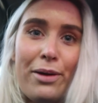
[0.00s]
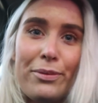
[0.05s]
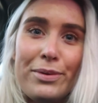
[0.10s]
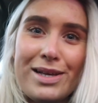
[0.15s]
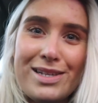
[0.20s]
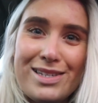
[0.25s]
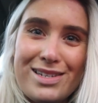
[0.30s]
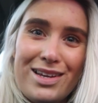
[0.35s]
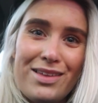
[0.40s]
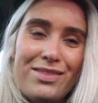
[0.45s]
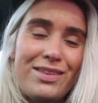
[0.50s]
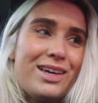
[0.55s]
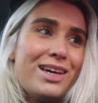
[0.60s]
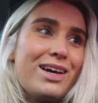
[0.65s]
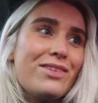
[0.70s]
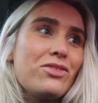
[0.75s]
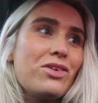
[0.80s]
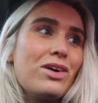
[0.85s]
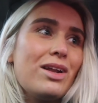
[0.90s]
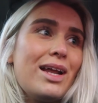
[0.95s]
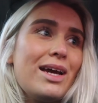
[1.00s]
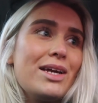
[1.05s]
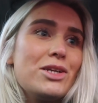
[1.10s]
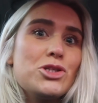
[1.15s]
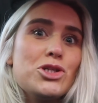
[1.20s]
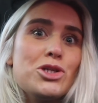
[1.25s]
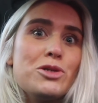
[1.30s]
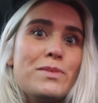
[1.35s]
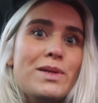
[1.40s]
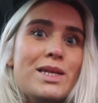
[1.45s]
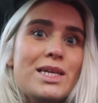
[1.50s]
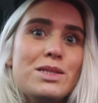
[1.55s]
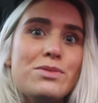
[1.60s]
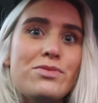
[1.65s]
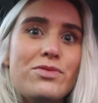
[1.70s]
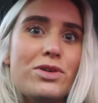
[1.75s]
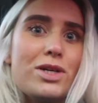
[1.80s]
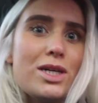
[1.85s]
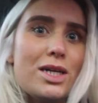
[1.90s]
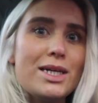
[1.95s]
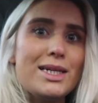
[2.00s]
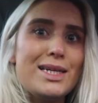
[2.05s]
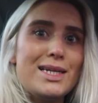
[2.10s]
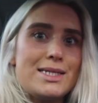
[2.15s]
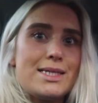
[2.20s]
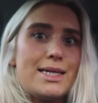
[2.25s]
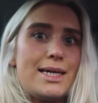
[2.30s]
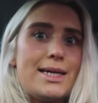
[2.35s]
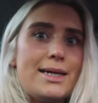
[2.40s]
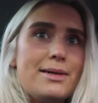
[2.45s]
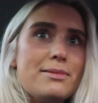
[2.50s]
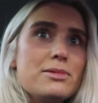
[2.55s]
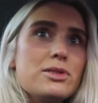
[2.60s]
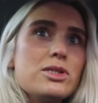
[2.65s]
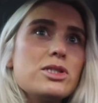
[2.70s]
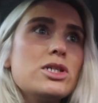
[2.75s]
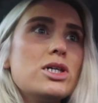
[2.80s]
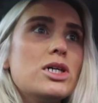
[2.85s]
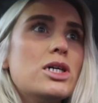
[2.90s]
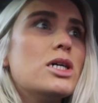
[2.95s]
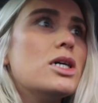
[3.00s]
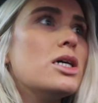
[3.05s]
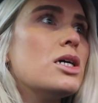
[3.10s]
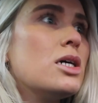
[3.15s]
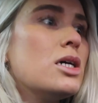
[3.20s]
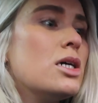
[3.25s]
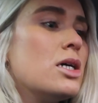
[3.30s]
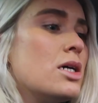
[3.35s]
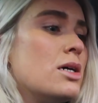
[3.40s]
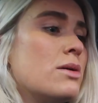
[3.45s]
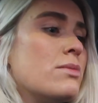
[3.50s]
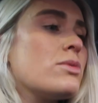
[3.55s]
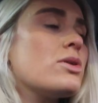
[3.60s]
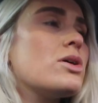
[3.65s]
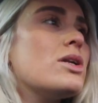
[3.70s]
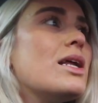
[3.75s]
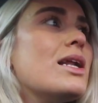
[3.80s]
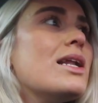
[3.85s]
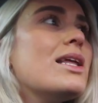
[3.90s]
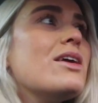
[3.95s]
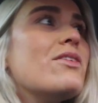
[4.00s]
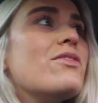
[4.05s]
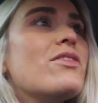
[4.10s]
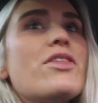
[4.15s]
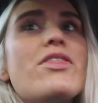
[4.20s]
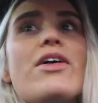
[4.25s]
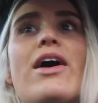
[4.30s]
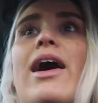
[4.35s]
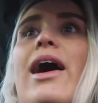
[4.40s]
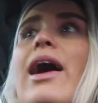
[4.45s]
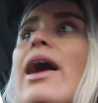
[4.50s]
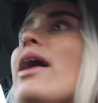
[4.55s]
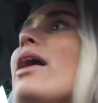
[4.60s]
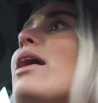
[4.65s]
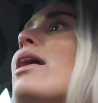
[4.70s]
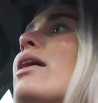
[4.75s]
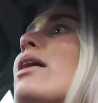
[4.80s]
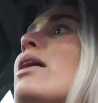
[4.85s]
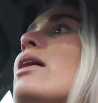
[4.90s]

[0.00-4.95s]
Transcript: hours and I think I've got like 2 minutes before I need to get out. So I'm going to leave you there.